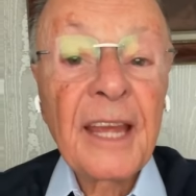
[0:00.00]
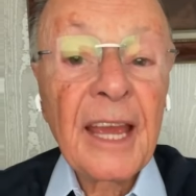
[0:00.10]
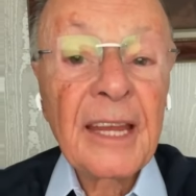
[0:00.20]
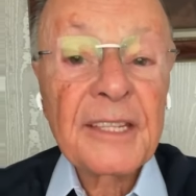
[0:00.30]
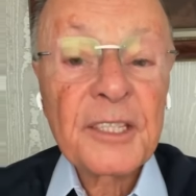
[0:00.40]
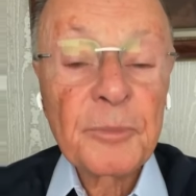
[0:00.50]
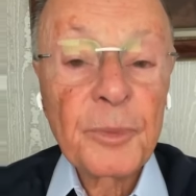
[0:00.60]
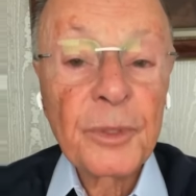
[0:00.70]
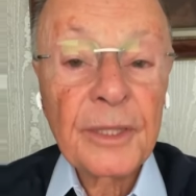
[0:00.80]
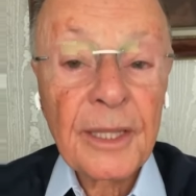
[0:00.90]
which is
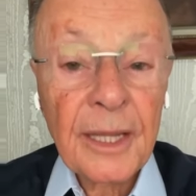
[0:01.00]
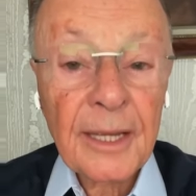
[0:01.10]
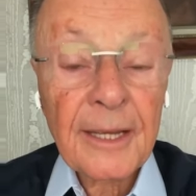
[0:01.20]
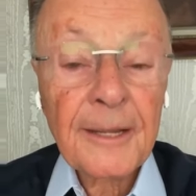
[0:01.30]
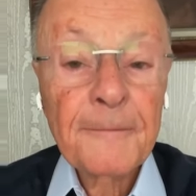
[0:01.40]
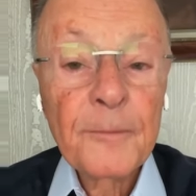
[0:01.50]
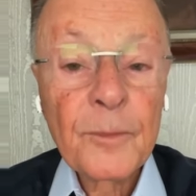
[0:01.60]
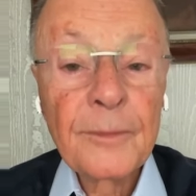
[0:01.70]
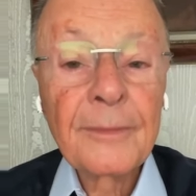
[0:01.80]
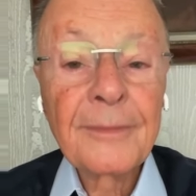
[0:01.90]
the Holy Spirit
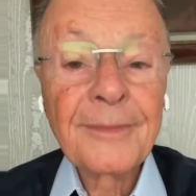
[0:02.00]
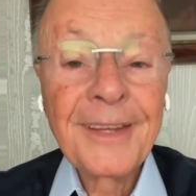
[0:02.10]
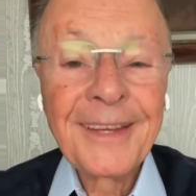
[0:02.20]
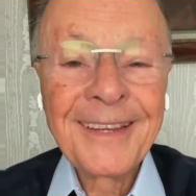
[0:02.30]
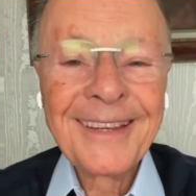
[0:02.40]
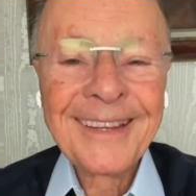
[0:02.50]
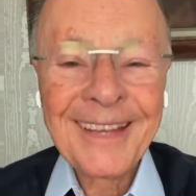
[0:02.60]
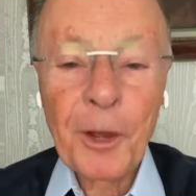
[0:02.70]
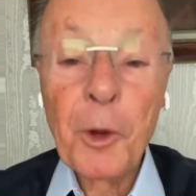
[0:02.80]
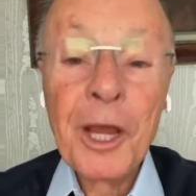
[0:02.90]
in this case,
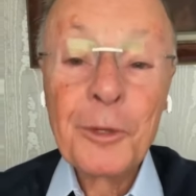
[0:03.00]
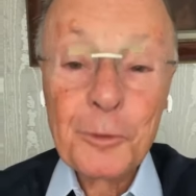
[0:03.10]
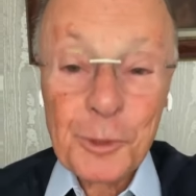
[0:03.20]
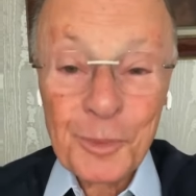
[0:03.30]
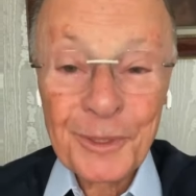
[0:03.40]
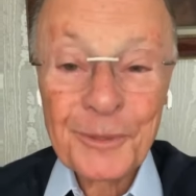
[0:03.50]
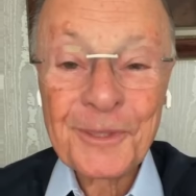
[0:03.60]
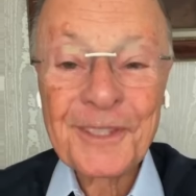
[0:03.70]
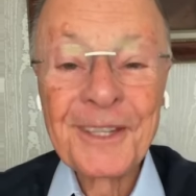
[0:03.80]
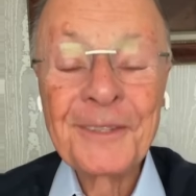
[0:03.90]
and
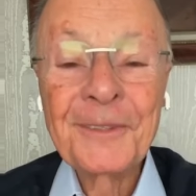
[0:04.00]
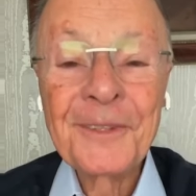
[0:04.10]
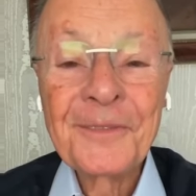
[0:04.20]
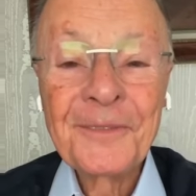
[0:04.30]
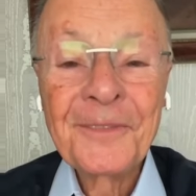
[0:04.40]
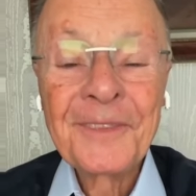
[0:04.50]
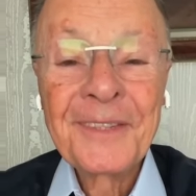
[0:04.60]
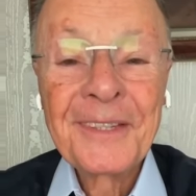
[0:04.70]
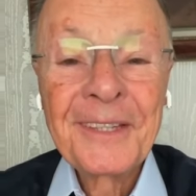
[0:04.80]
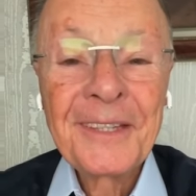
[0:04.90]
to enjoy the
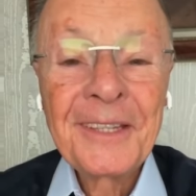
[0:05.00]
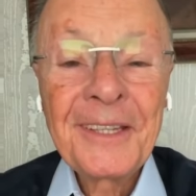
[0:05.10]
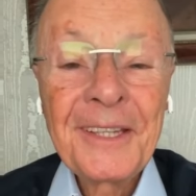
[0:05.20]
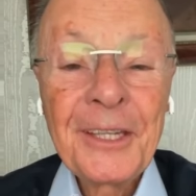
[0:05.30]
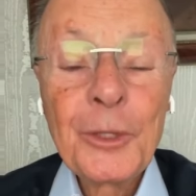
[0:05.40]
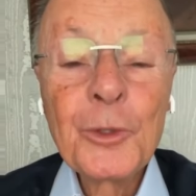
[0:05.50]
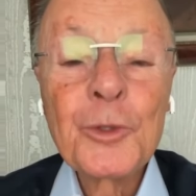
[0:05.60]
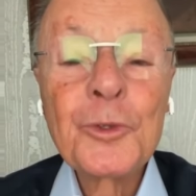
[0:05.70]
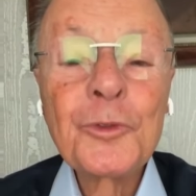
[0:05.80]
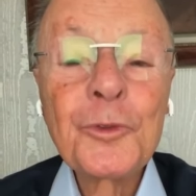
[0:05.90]

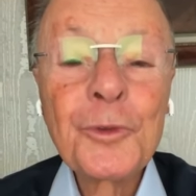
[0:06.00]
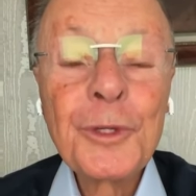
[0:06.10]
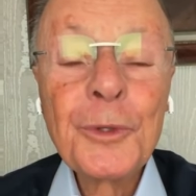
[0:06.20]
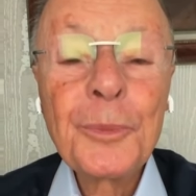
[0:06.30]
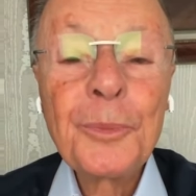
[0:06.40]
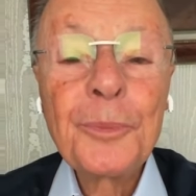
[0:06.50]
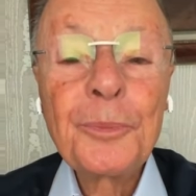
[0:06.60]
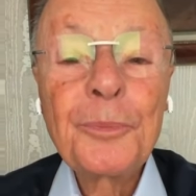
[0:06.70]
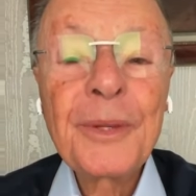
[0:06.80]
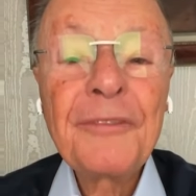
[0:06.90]
privilege of
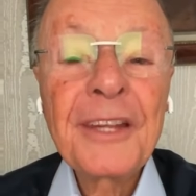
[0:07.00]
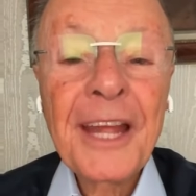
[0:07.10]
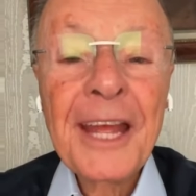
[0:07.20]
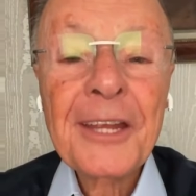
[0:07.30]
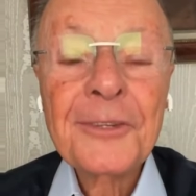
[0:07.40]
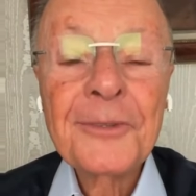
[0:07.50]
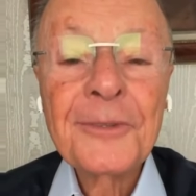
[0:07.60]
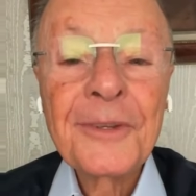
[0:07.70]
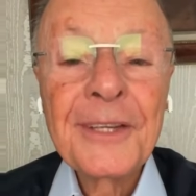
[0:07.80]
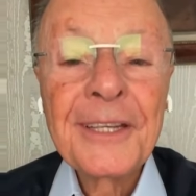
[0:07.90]
having,
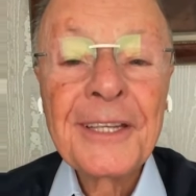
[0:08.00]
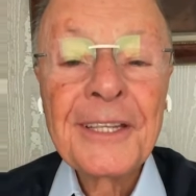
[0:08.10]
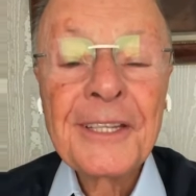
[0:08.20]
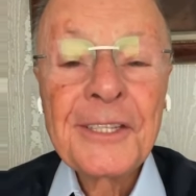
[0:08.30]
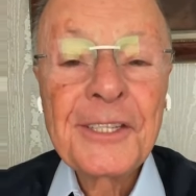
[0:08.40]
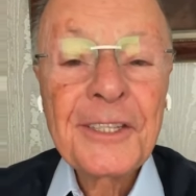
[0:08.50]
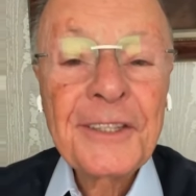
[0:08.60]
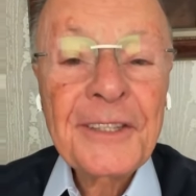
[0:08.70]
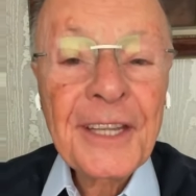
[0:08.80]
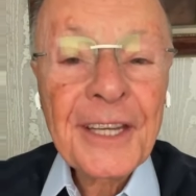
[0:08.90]
of
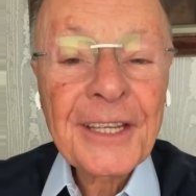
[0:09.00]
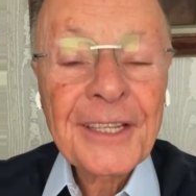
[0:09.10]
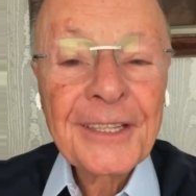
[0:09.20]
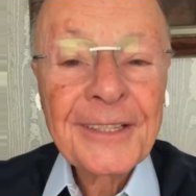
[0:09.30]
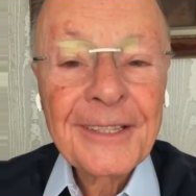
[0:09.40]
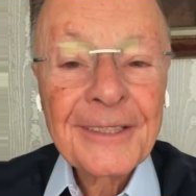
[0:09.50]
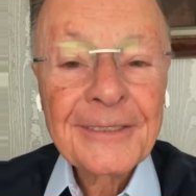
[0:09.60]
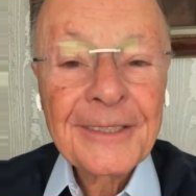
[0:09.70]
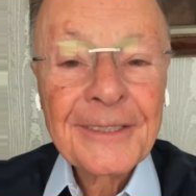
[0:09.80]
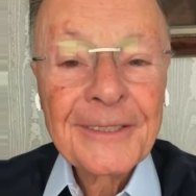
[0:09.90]
living in
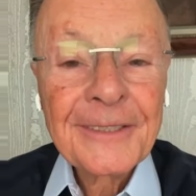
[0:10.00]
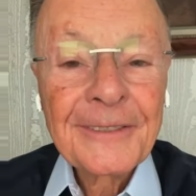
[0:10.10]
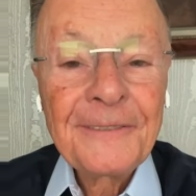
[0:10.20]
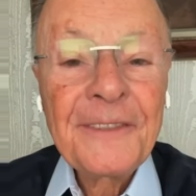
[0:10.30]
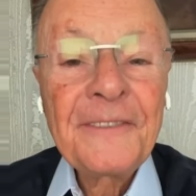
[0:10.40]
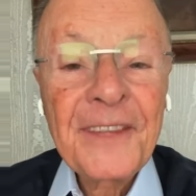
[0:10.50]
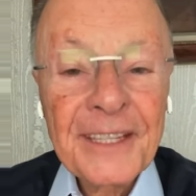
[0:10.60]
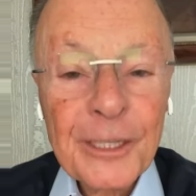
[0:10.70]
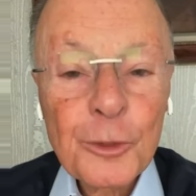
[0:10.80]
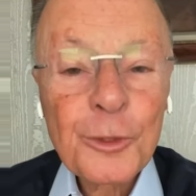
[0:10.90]
righteousness,
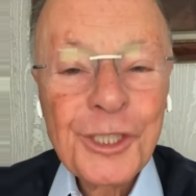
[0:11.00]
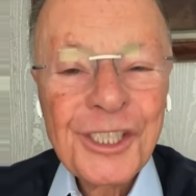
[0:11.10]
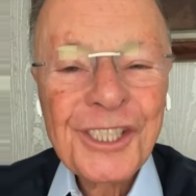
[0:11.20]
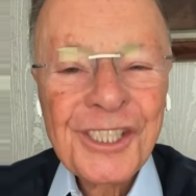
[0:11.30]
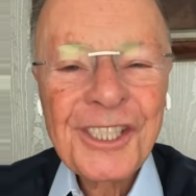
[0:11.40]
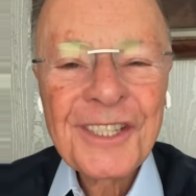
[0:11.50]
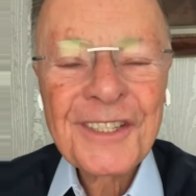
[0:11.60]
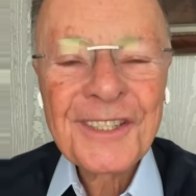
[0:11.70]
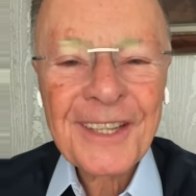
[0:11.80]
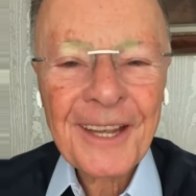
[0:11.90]
to
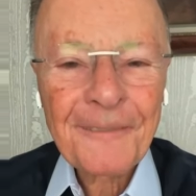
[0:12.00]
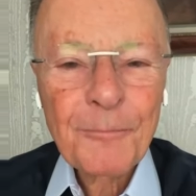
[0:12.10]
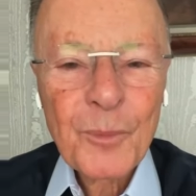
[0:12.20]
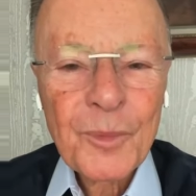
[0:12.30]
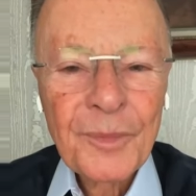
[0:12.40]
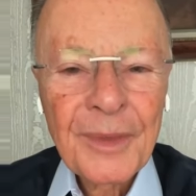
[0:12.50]
live